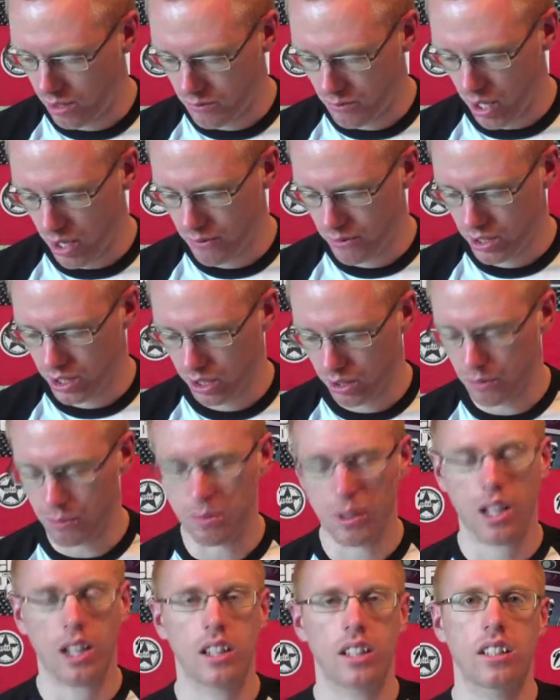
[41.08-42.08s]
Every single
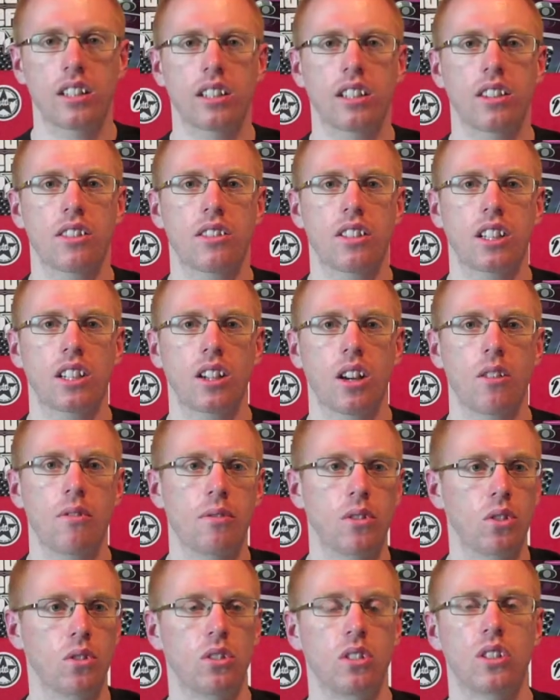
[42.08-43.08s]
player that you can think of
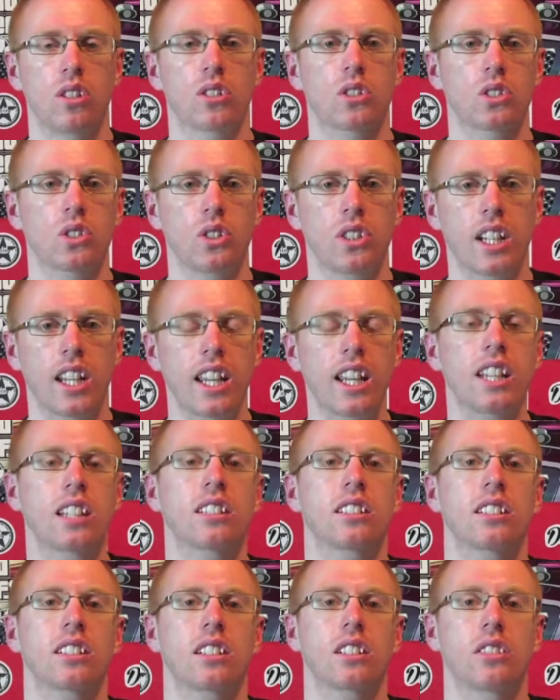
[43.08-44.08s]
under the sun
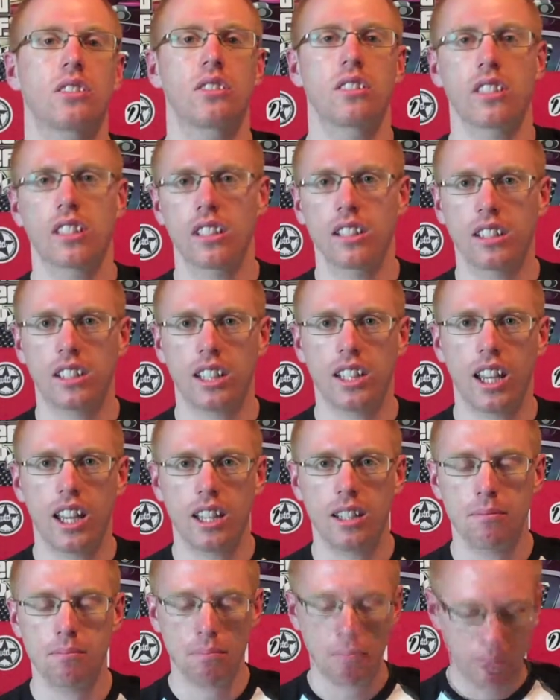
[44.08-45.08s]
is included in the
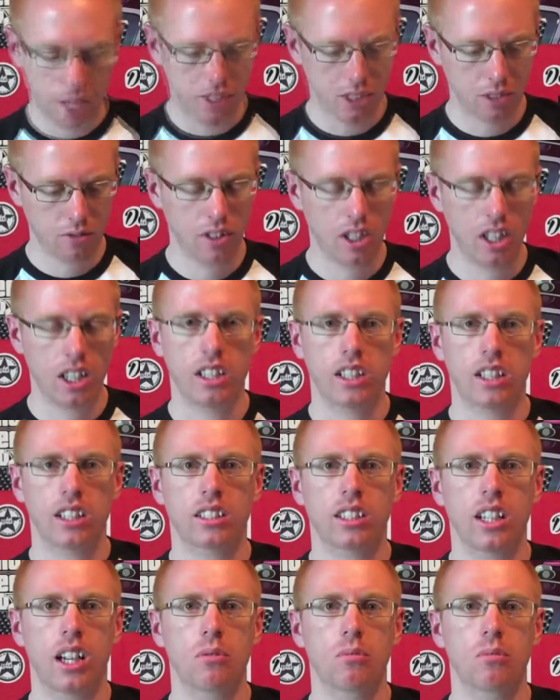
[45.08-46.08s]
game. I think really this
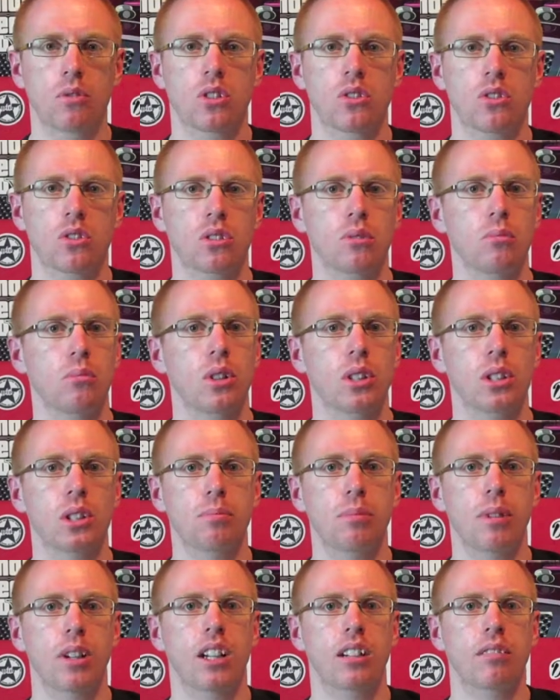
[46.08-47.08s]
game was just a money
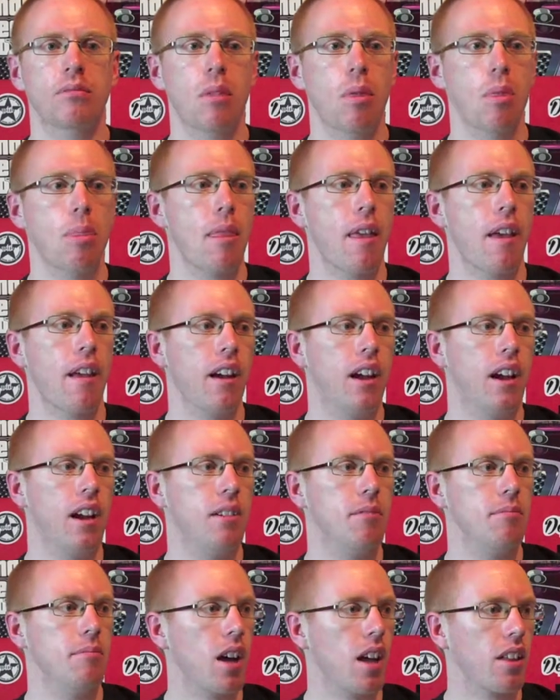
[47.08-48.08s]
spinner.
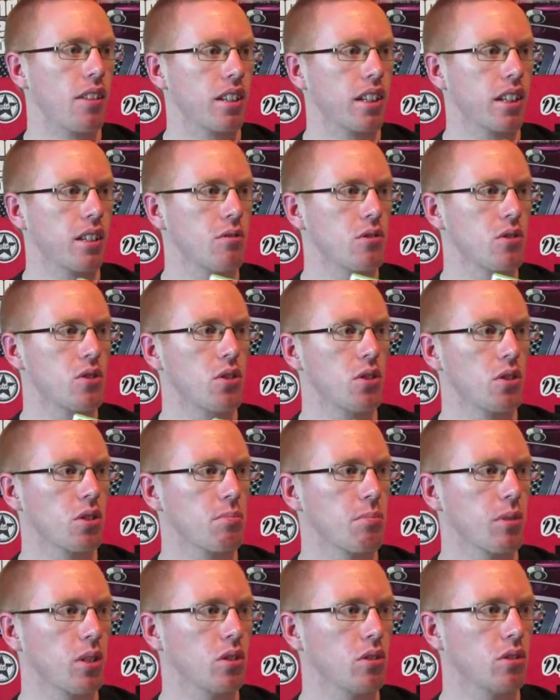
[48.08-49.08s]
I think it was
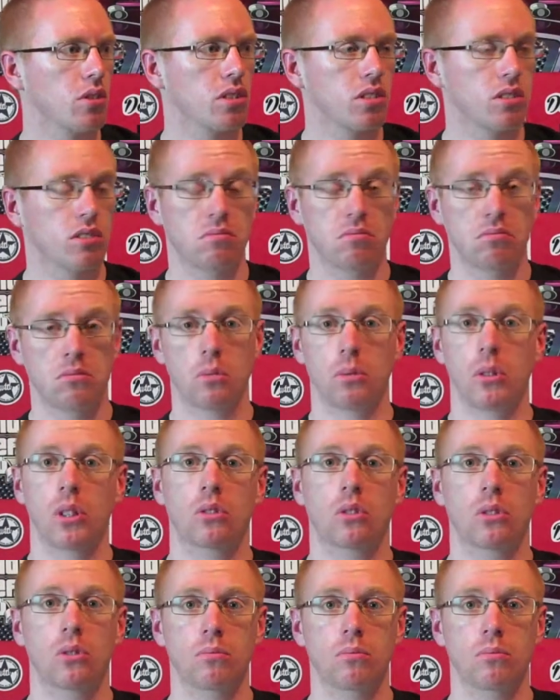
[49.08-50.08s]
just because the
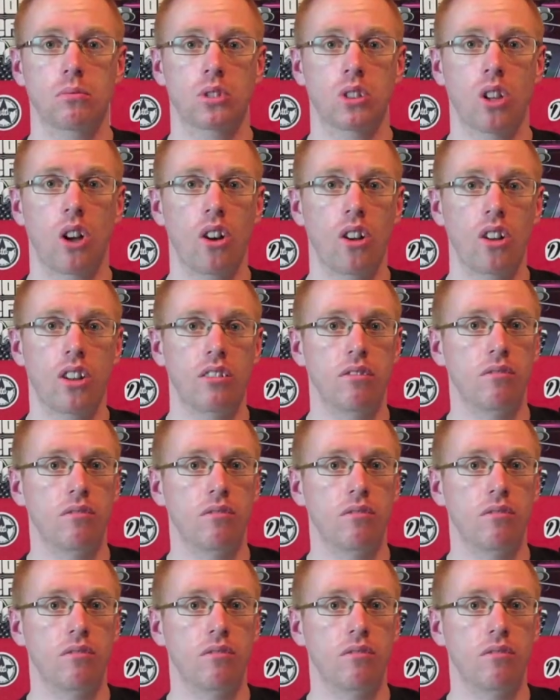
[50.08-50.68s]
World Cup was on